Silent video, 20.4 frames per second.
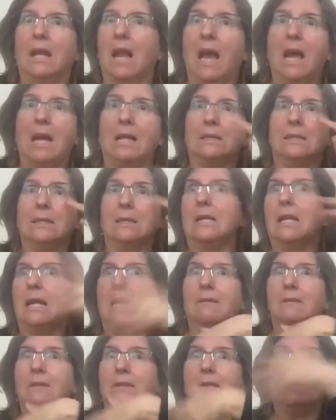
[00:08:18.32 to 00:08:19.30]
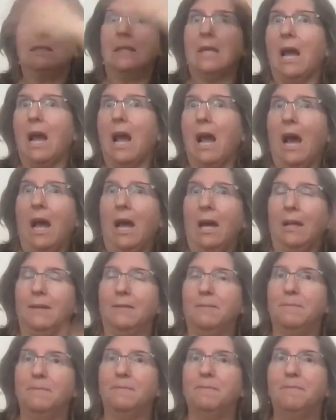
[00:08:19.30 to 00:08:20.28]
If I'm pointing up,
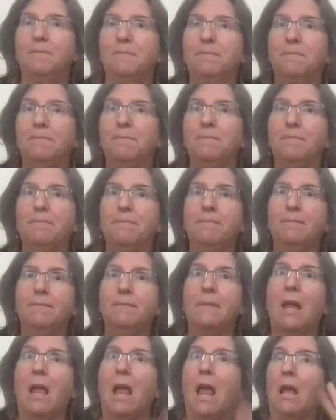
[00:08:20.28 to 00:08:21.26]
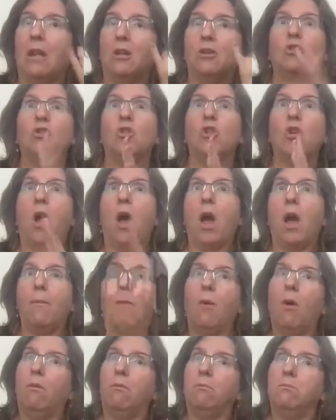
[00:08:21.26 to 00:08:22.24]
you don't know what's in the sky I am
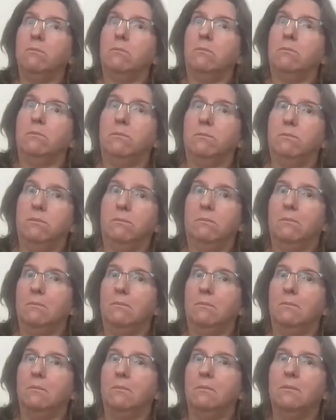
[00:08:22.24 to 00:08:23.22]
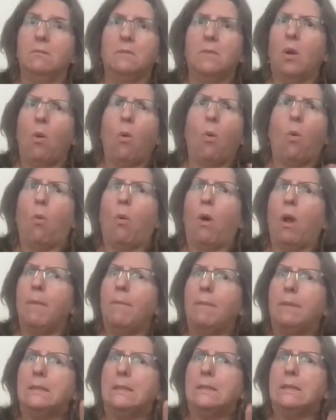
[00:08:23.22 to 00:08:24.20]
pointing at because the sky is
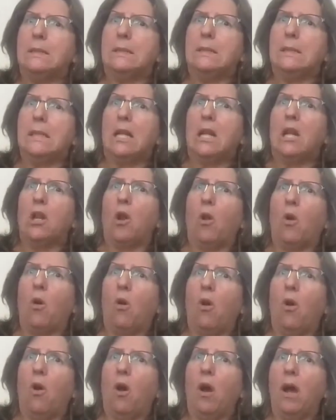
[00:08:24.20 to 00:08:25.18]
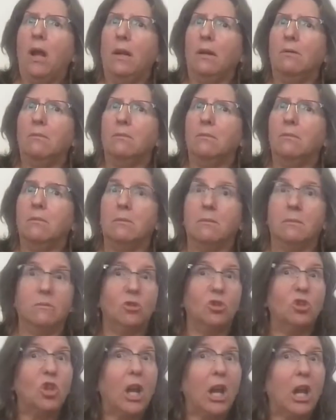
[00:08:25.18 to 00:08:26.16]
outside the frame.
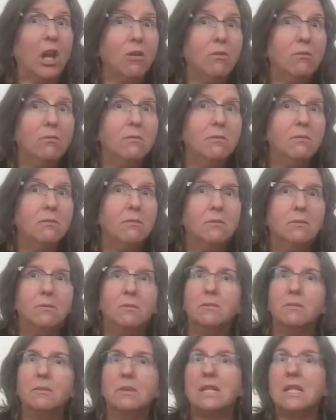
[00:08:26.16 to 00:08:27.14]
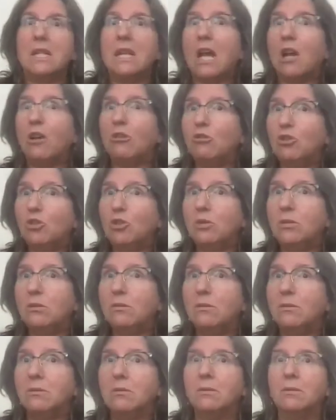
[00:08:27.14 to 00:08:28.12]
If I'm sitting down, you don't
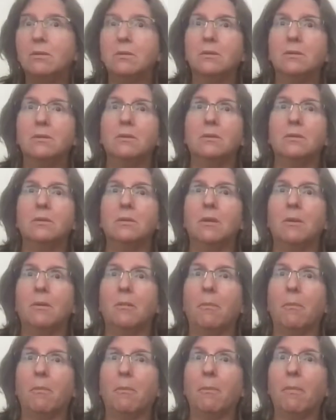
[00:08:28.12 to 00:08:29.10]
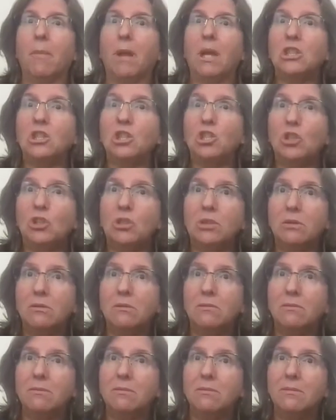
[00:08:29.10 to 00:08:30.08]
know what I'm sitting on a
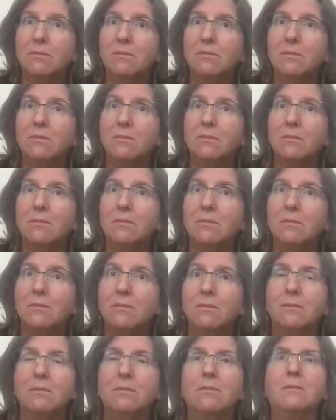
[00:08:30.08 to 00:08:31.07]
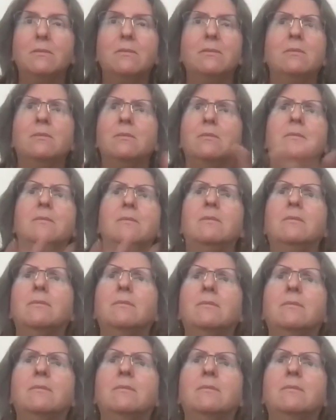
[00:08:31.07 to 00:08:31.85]
chair, a couch, a bench.